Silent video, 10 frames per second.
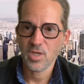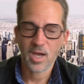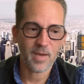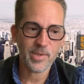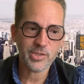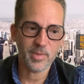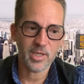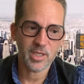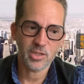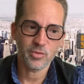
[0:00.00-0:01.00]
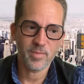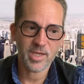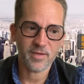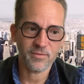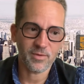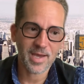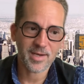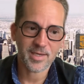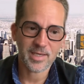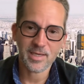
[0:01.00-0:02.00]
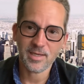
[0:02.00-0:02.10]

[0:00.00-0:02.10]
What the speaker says: How much money can you make if you got in at